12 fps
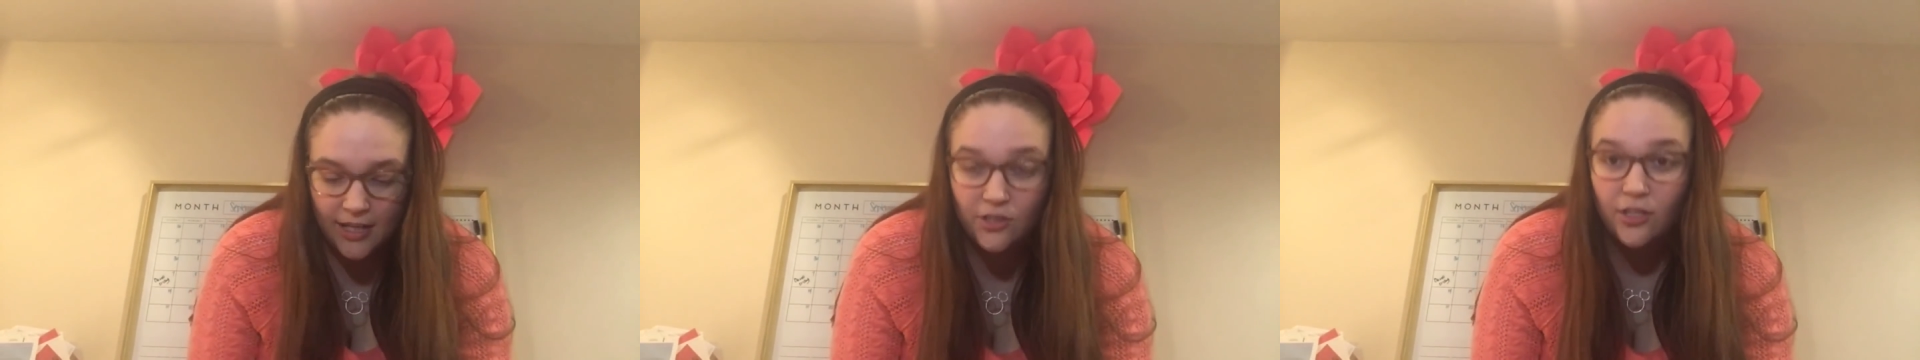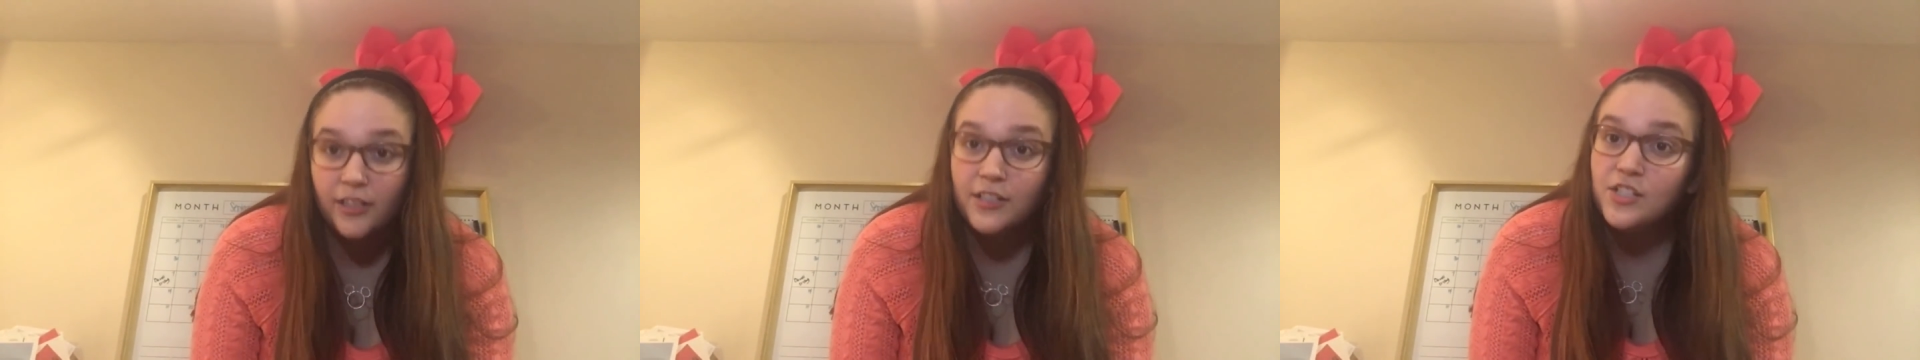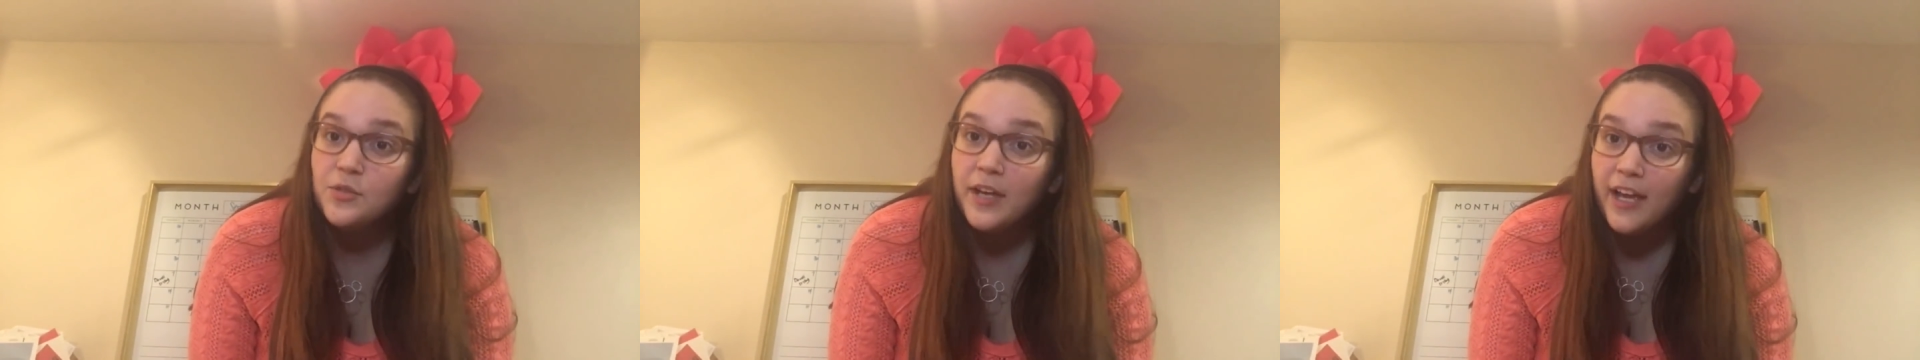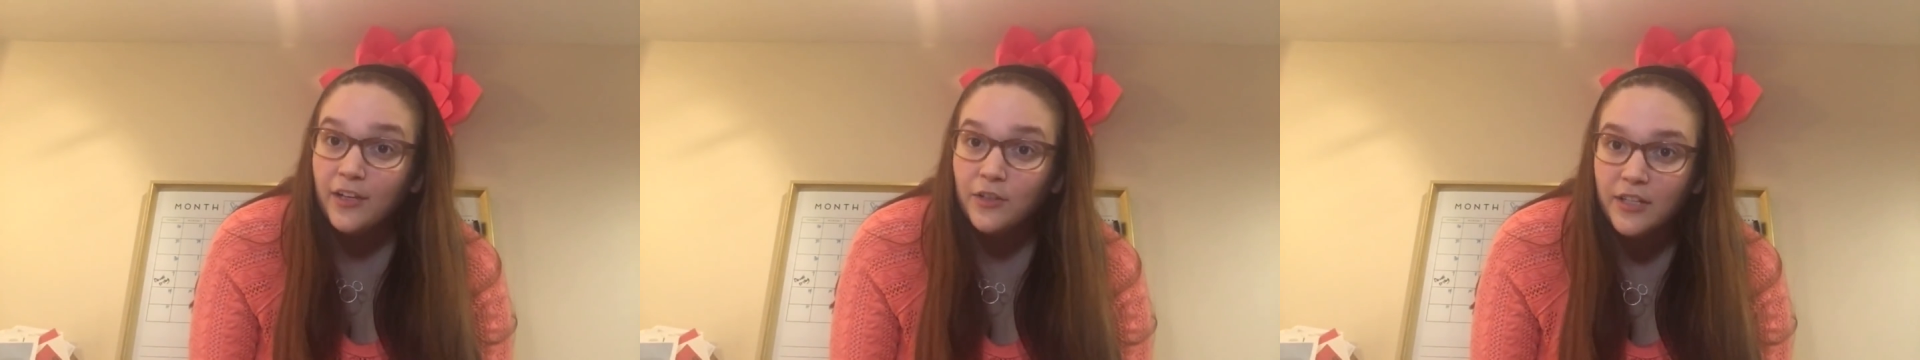as long as you
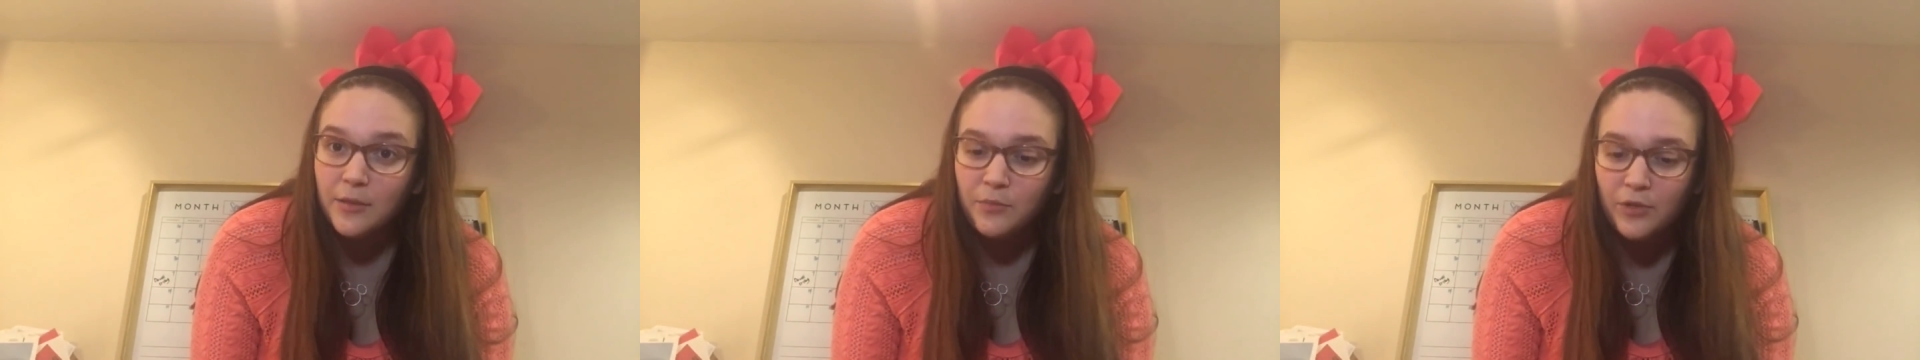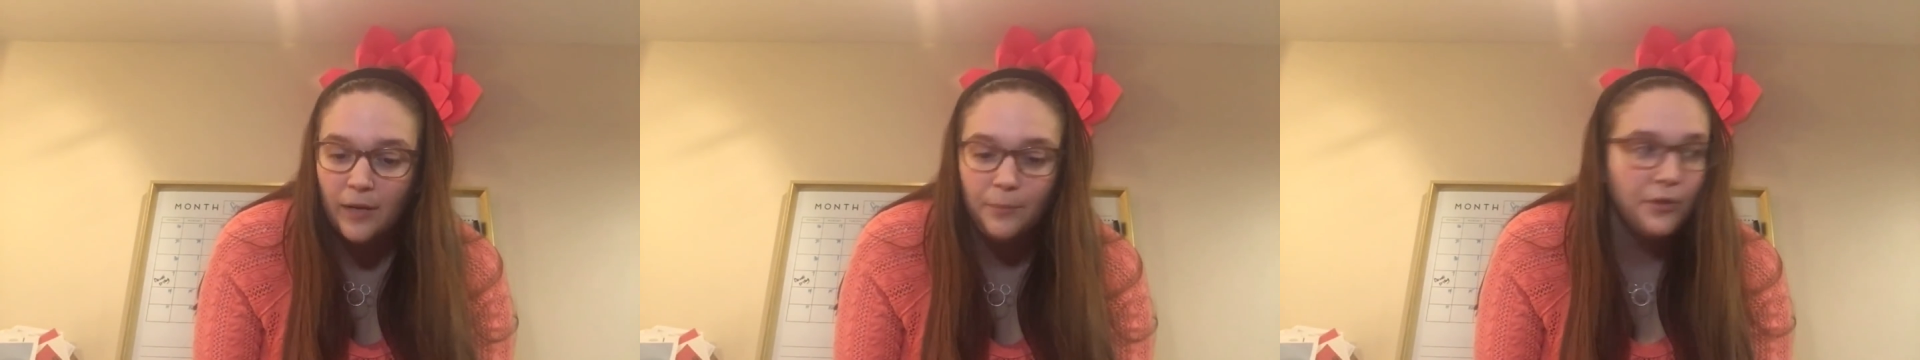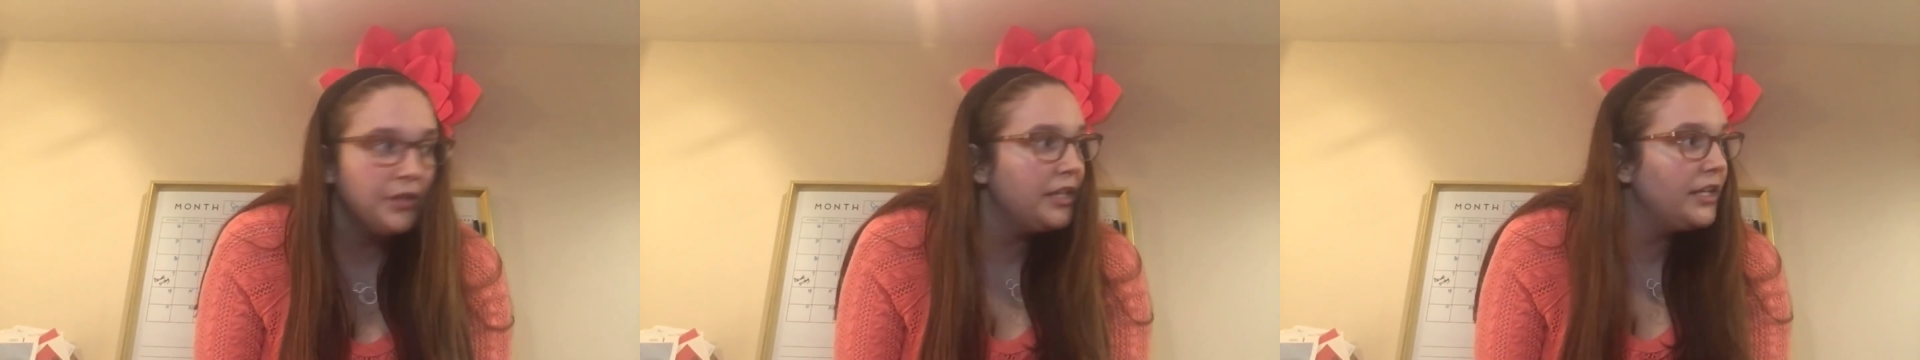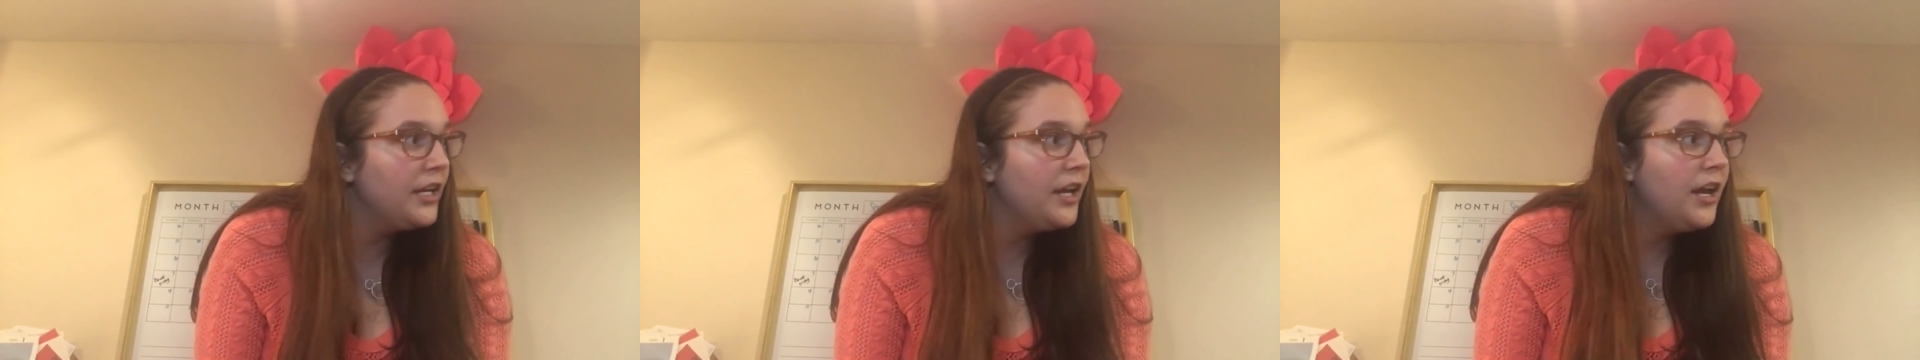handle them
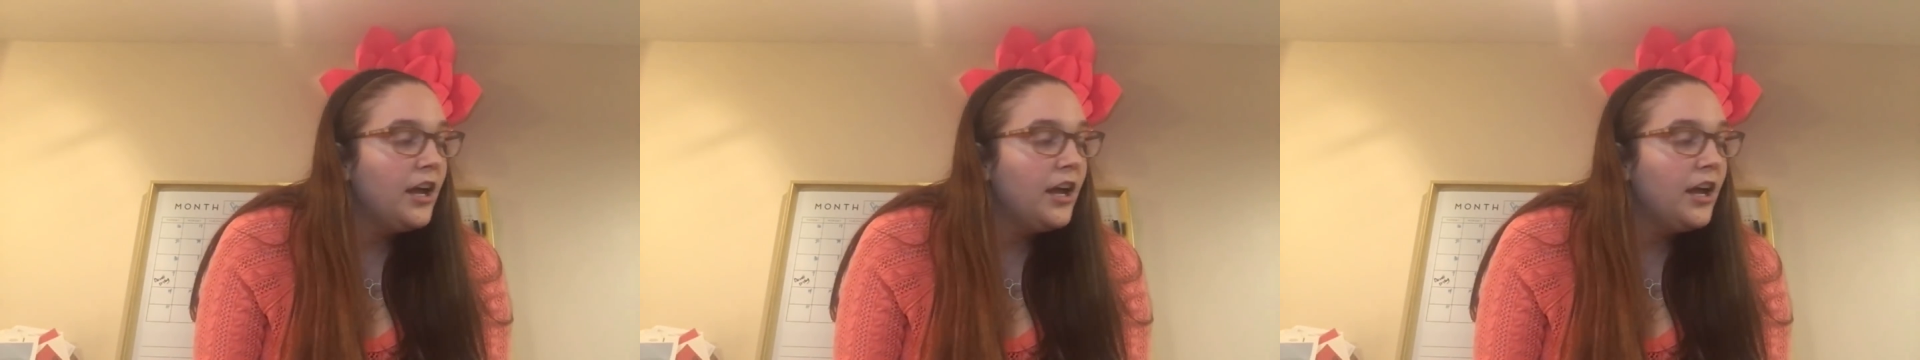properly.